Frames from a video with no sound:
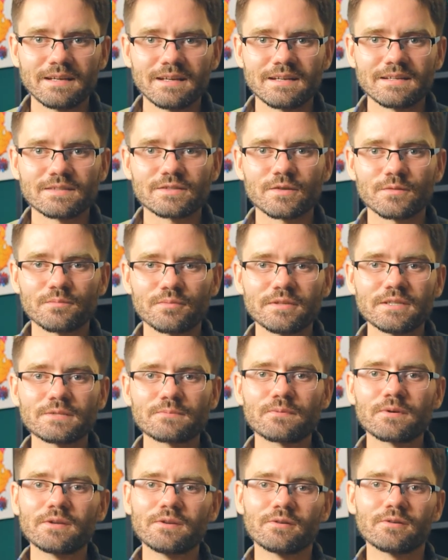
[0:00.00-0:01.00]
So please
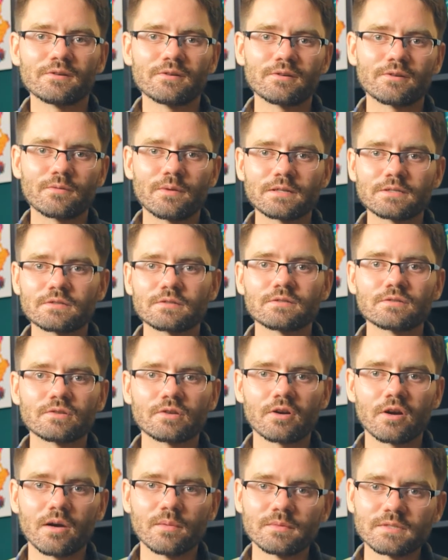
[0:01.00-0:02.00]
put your questions or
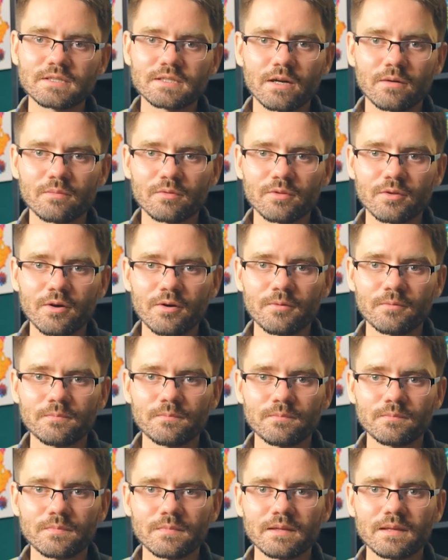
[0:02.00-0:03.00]
comments down below,
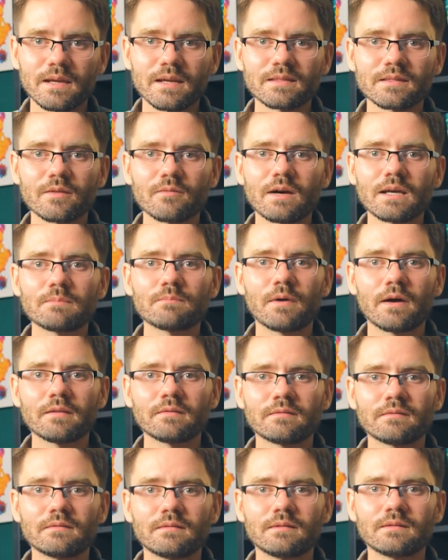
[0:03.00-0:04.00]
hit the like
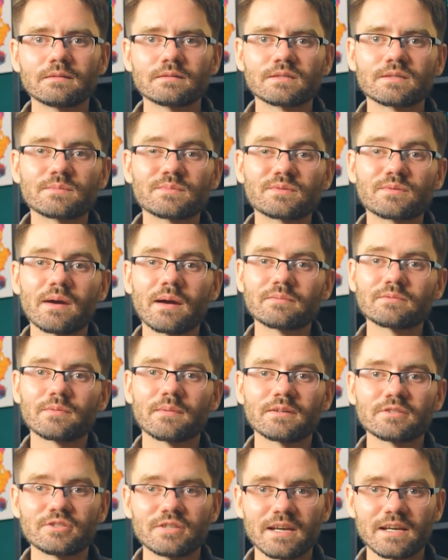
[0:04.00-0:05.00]
button, subscribe to
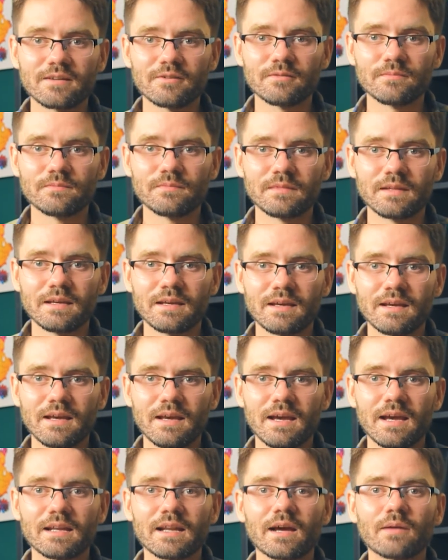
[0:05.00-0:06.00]
my channel,
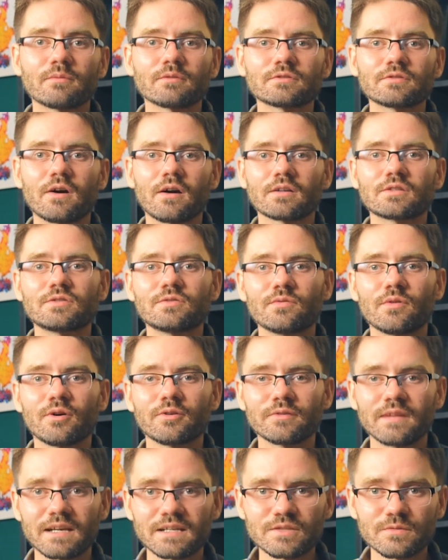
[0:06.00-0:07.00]
and I will talk to you all
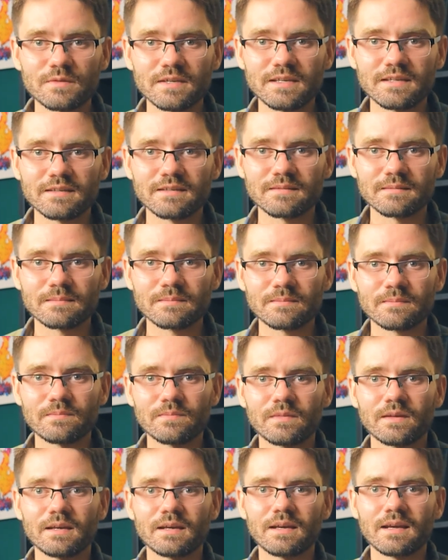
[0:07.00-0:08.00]
next week.
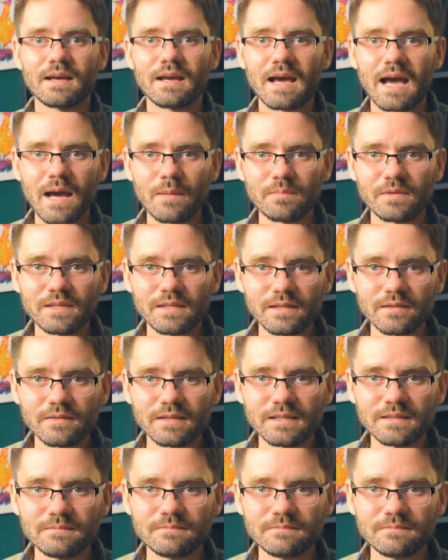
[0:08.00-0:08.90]
Happy healing.